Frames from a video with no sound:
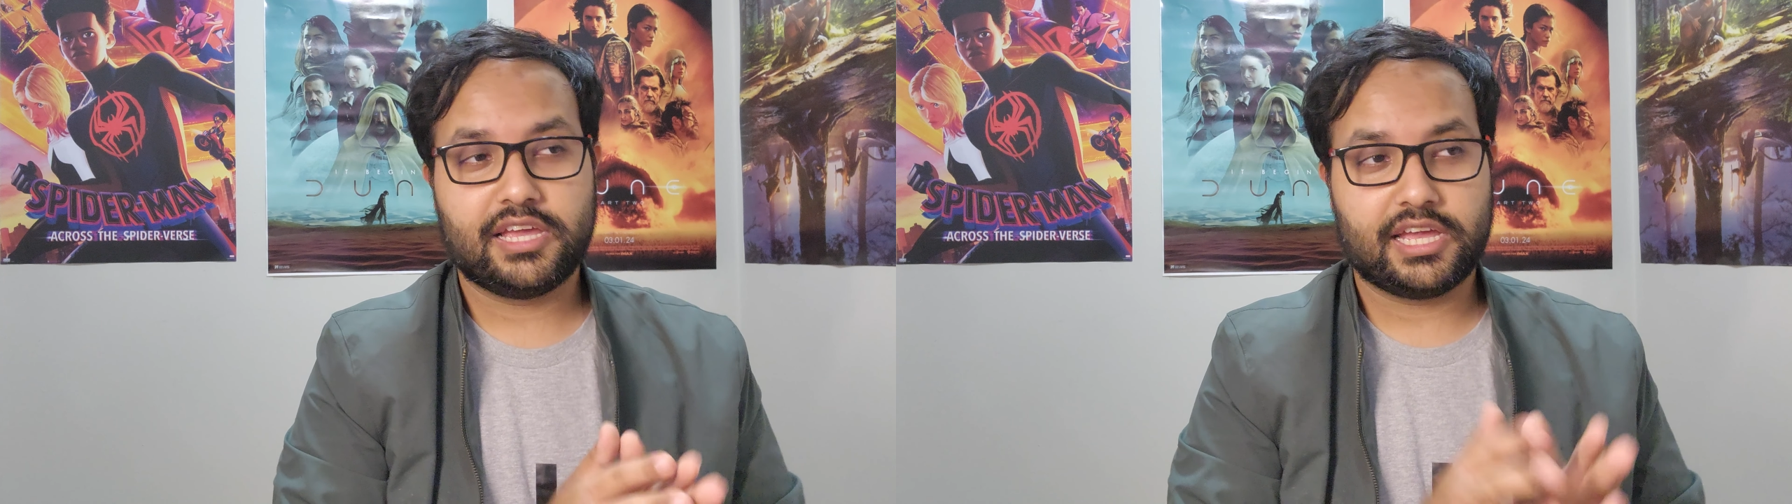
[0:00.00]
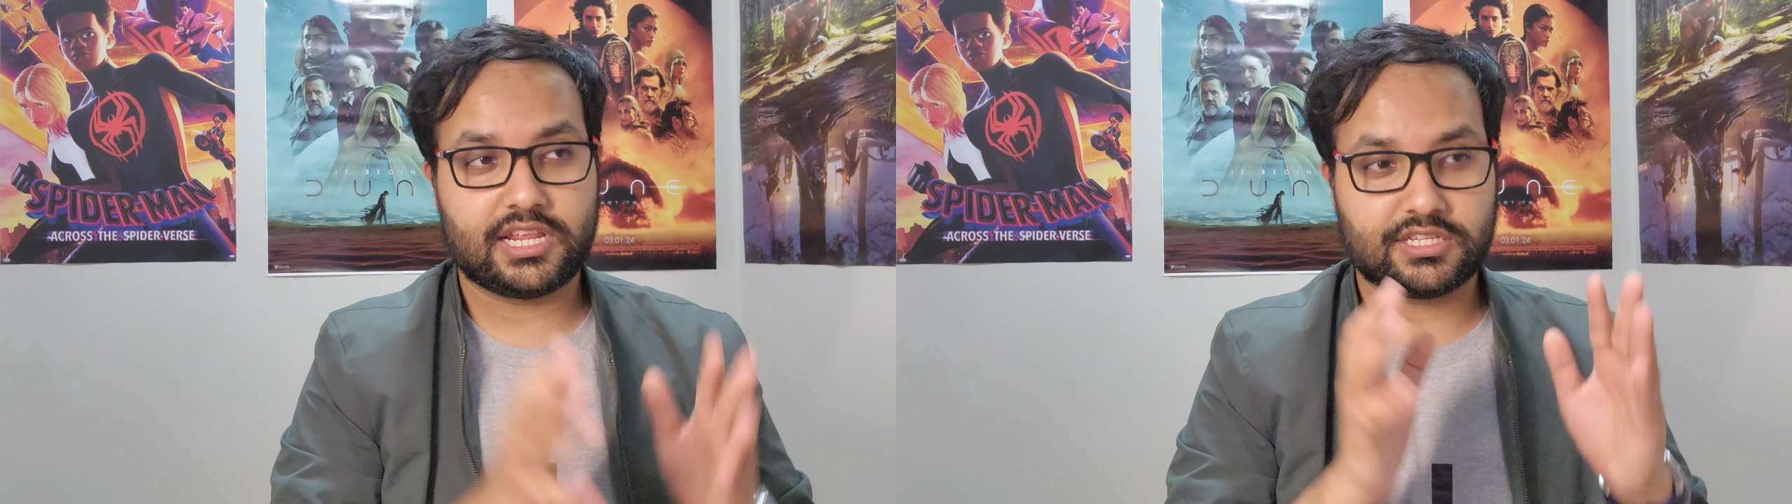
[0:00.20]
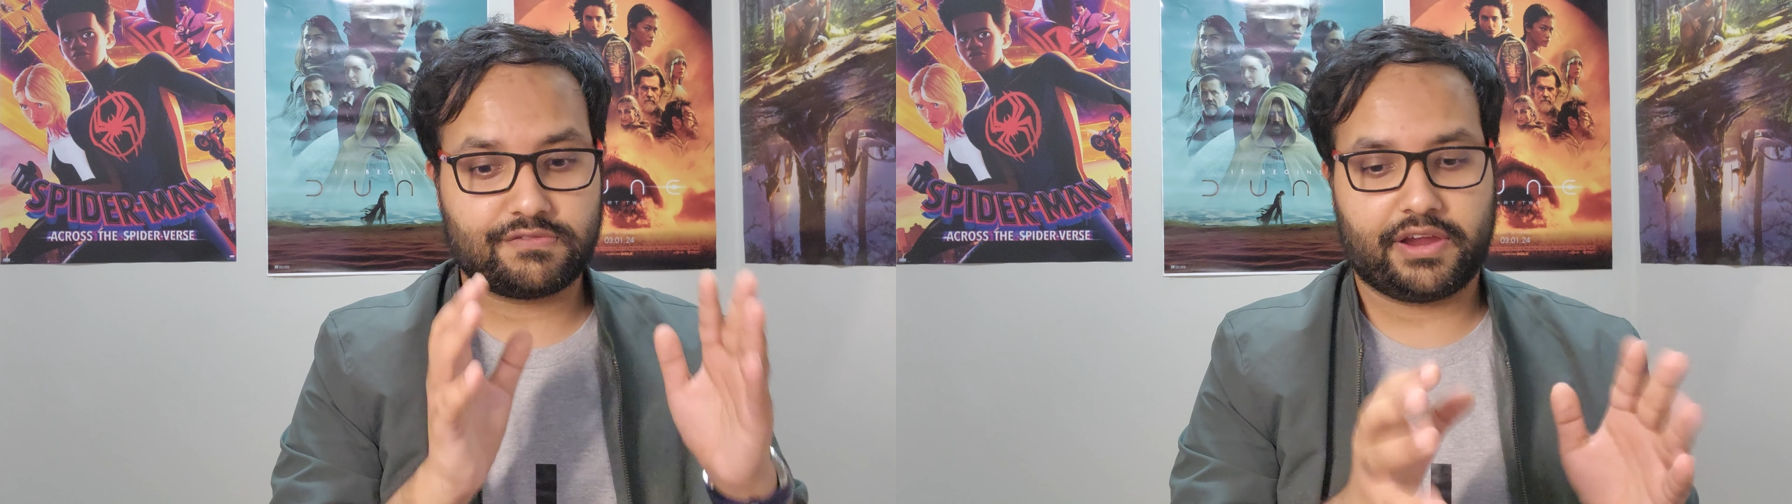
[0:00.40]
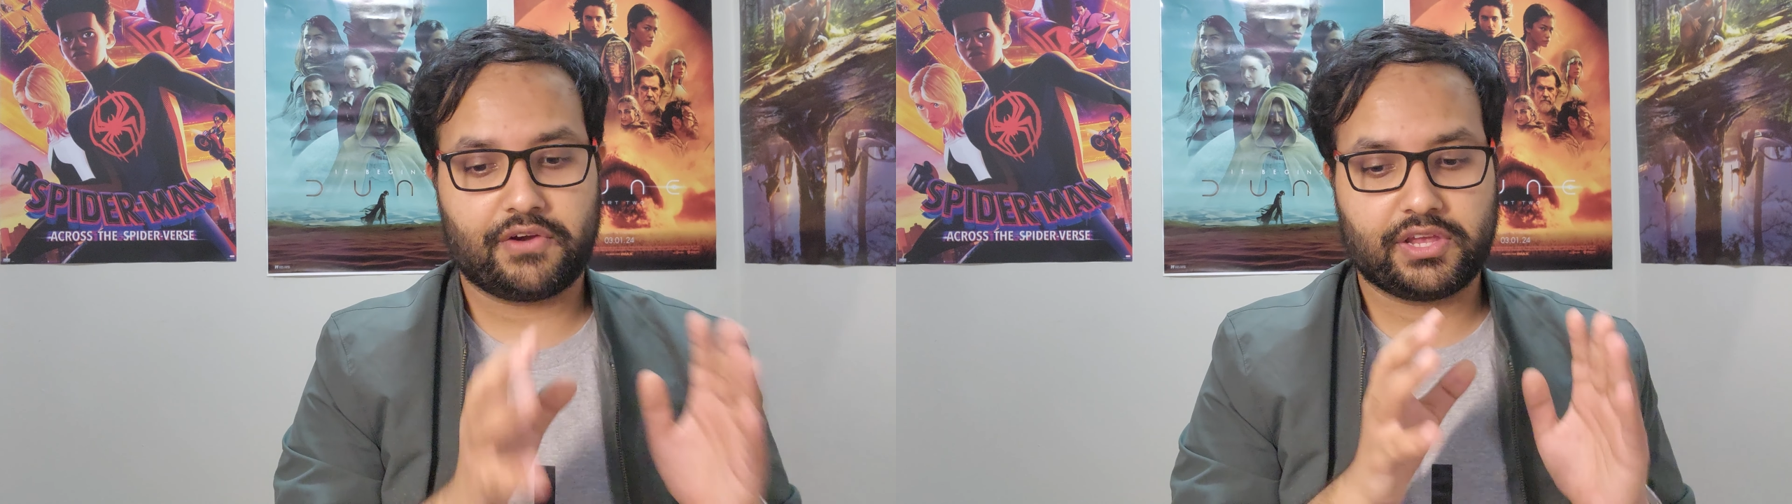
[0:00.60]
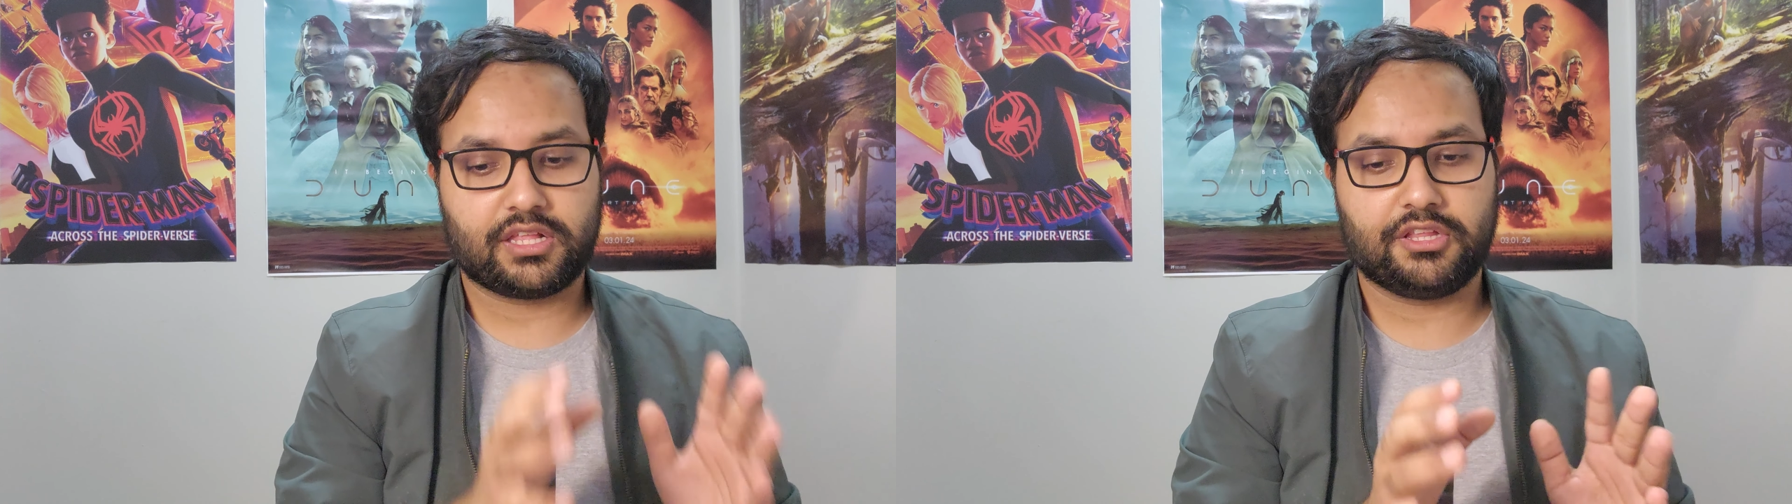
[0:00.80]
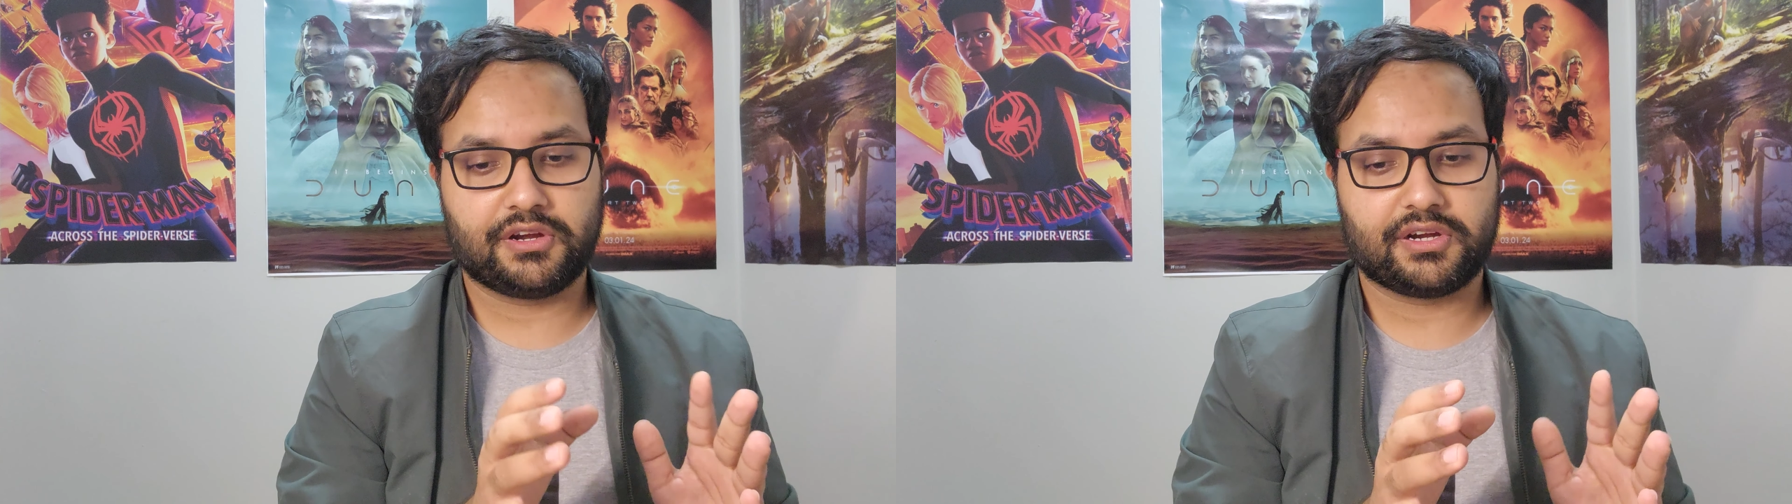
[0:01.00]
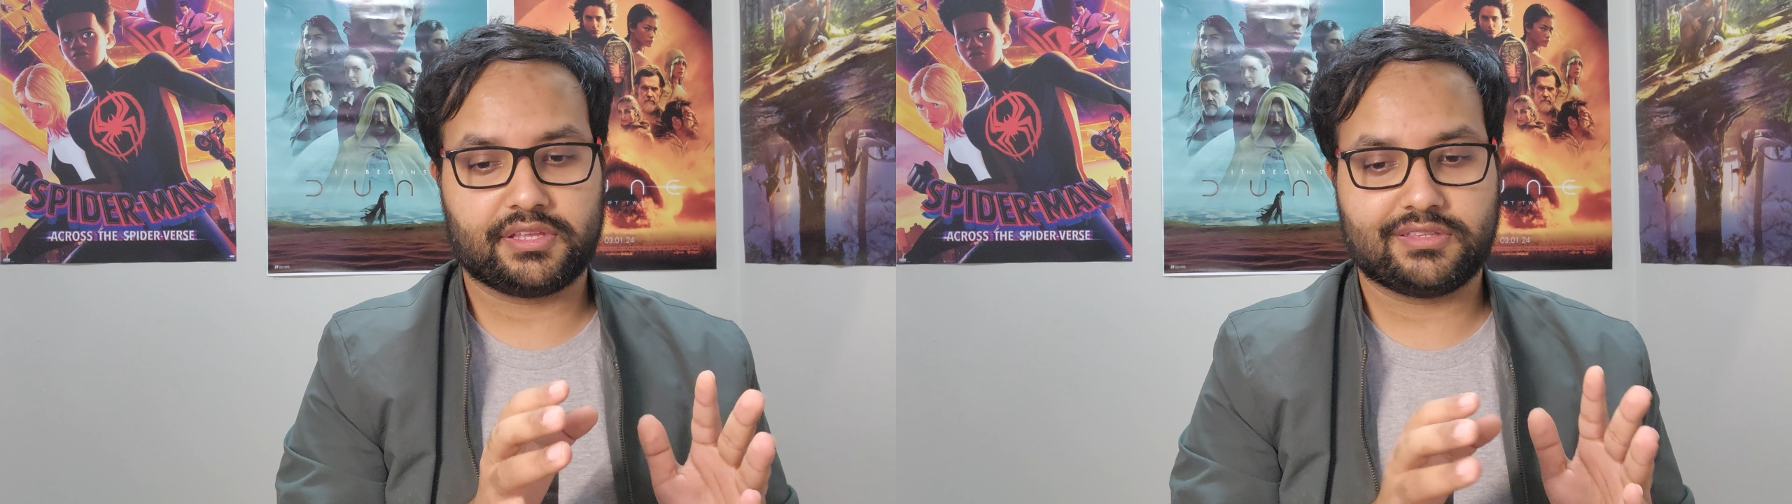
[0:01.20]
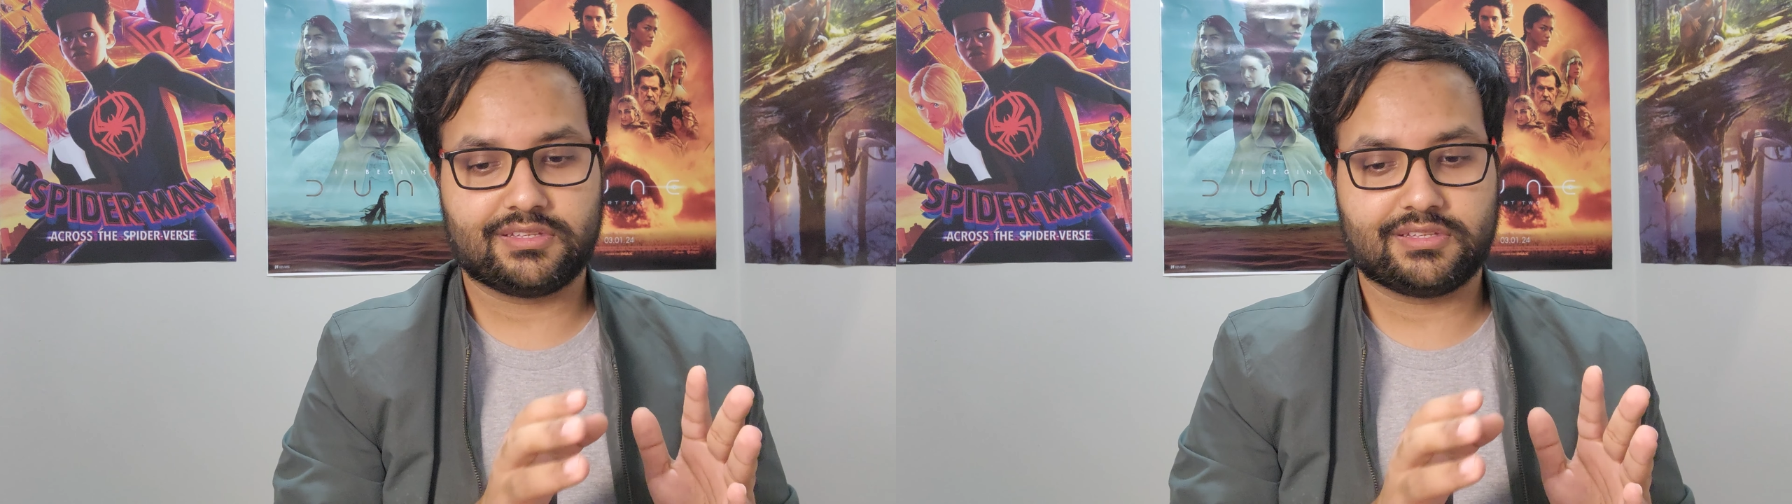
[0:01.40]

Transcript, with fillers: It is very clear that